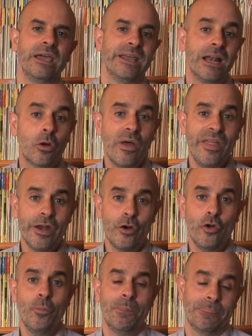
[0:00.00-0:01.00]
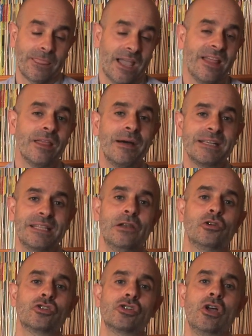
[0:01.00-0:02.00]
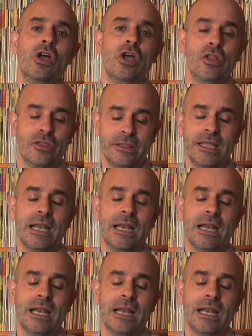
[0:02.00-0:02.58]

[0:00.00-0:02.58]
The student's book includes step-by-step